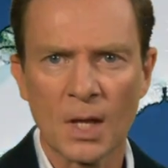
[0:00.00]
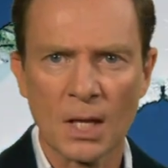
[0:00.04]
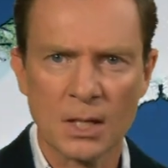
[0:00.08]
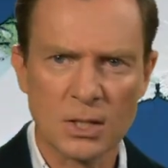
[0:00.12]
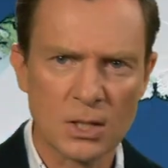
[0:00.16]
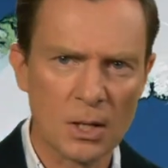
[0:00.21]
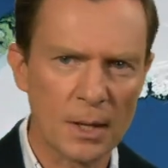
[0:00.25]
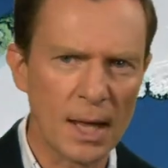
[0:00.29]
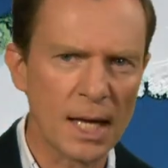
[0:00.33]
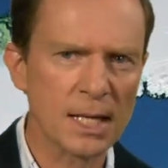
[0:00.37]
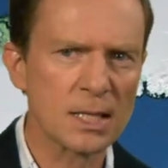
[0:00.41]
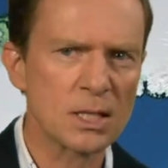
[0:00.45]

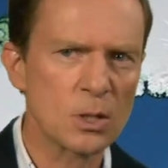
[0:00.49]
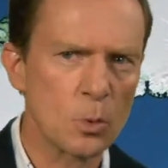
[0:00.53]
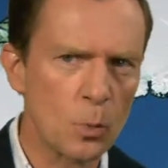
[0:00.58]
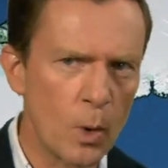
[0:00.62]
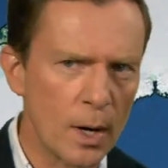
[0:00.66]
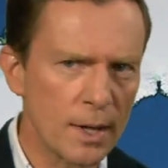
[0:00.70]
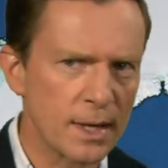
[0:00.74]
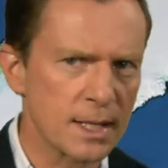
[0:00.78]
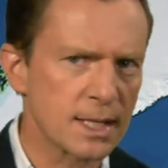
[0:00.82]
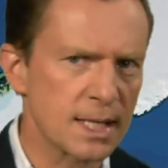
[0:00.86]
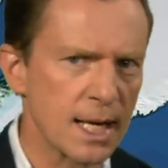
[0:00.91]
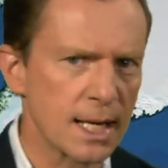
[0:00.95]
So that's the
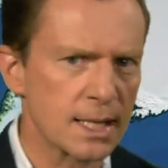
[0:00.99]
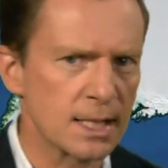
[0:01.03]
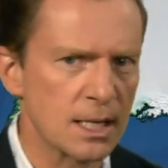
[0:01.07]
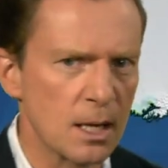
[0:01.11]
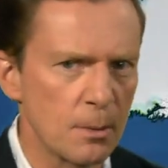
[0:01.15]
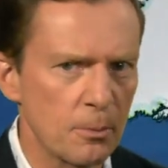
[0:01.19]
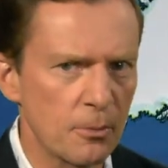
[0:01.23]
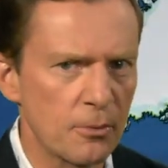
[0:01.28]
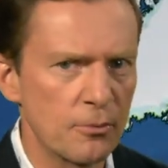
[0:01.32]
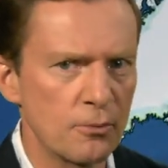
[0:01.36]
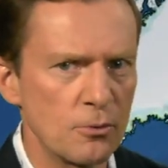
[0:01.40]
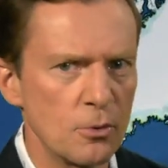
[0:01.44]
weather set
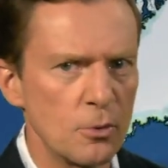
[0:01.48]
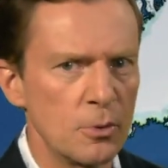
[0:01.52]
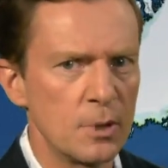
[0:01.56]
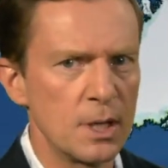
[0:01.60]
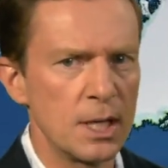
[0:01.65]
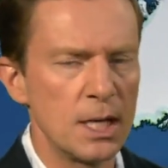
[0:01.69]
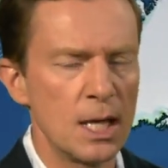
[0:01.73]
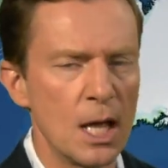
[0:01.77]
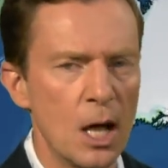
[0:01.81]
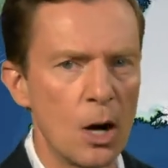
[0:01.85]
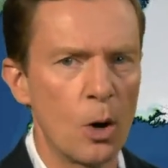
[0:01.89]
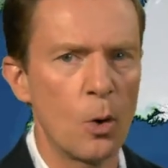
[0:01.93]
up through
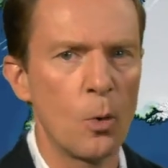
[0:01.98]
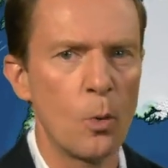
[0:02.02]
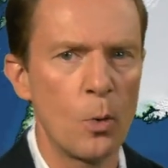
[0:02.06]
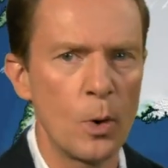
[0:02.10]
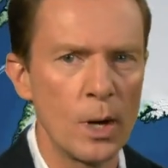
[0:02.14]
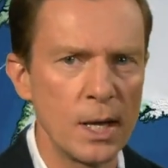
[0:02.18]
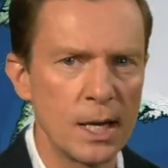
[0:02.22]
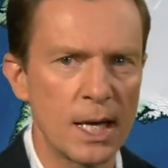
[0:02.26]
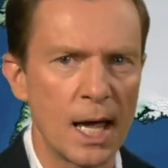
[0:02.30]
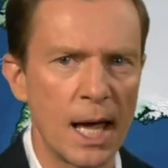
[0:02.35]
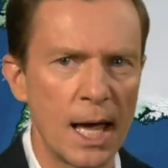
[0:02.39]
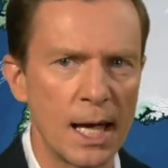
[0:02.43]
the
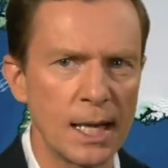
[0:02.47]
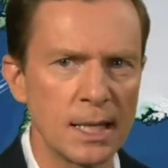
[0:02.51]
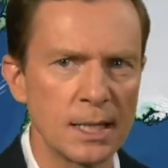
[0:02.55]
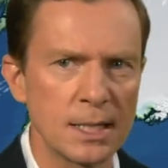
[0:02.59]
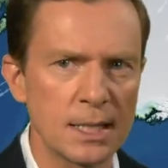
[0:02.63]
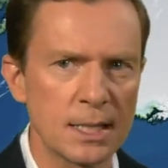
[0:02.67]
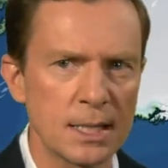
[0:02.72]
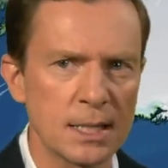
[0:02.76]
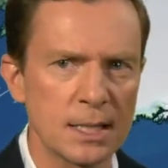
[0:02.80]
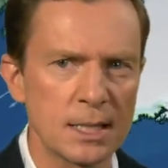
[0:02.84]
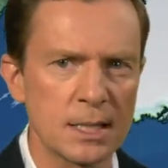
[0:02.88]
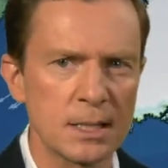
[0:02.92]

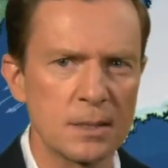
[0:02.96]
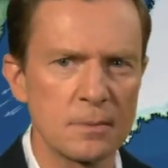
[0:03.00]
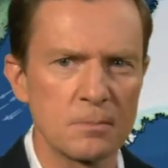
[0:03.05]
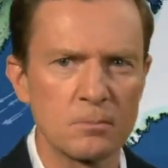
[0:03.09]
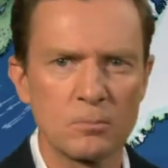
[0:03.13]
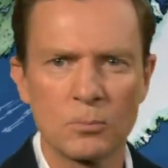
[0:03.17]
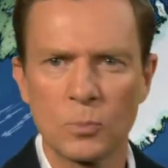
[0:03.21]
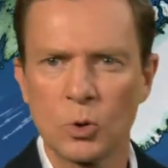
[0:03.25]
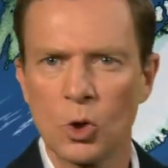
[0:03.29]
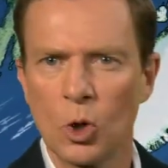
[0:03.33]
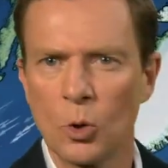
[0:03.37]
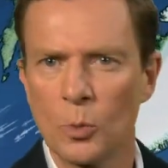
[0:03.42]
weekends.
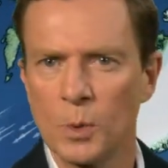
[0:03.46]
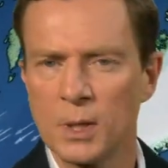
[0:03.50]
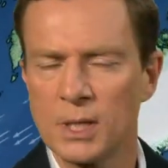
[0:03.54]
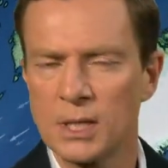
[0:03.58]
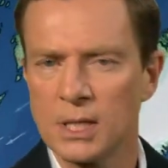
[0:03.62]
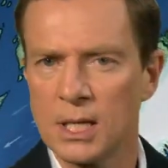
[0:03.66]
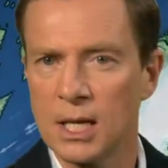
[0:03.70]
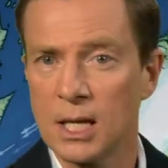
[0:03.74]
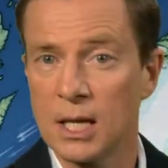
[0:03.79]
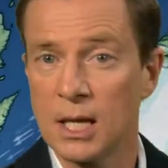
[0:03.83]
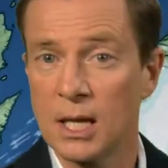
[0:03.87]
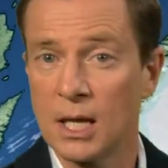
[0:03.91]
Could we
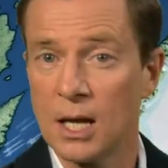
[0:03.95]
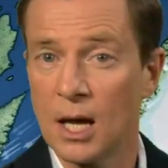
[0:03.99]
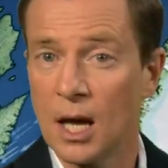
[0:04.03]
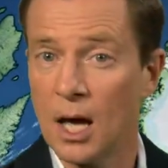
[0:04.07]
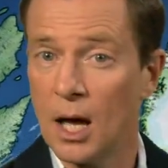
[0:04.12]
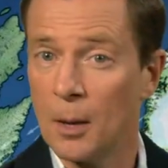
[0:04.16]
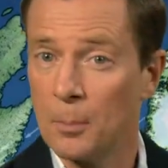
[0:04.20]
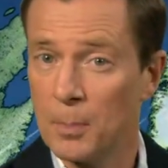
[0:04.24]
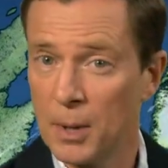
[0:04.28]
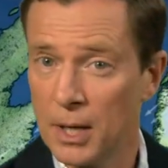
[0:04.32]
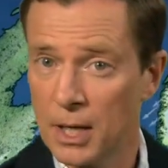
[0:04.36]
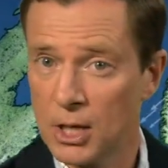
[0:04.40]
see
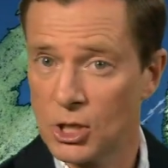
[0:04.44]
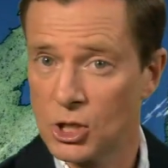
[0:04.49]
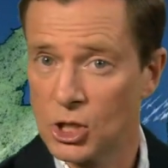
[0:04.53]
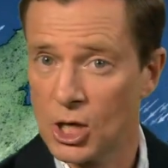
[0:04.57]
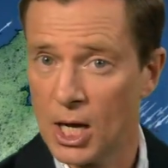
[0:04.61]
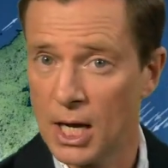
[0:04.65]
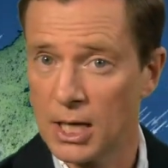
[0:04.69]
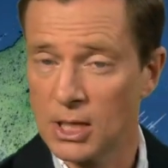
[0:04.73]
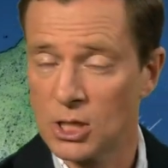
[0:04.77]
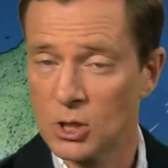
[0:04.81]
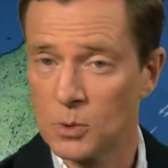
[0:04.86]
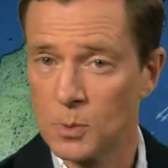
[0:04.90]
a bigger
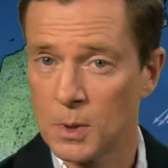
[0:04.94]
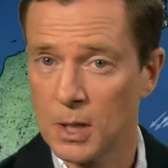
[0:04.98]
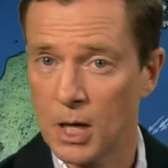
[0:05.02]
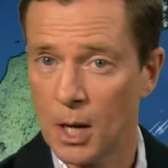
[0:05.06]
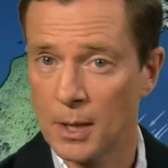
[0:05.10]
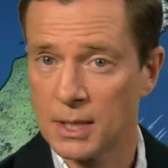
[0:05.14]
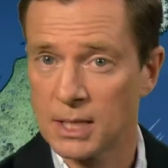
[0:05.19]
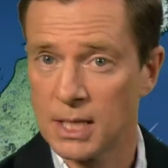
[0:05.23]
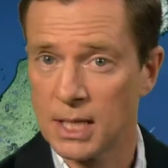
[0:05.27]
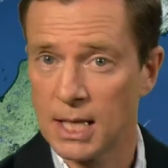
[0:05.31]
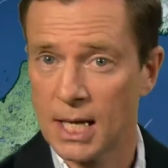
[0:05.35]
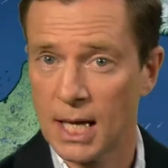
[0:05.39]
change as we
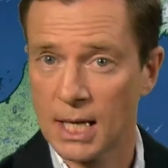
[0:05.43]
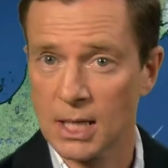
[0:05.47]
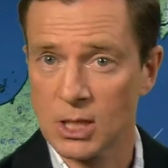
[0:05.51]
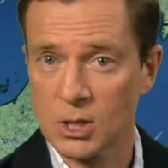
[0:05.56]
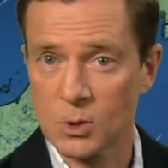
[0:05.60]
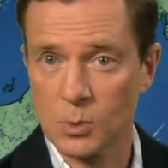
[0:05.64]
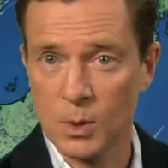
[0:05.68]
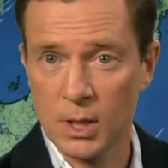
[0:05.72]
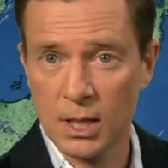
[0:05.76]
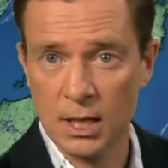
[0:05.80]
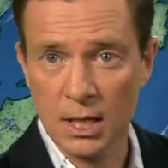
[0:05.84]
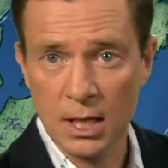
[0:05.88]
go into
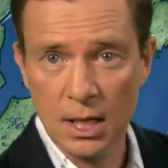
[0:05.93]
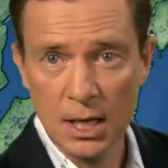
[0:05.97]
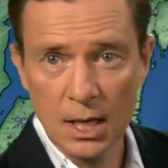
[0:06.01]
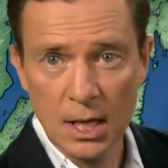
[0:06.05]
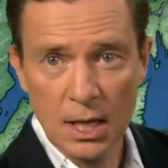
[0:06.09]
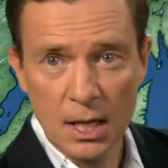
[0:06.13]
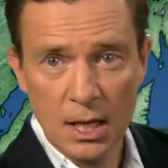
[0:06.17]
next week?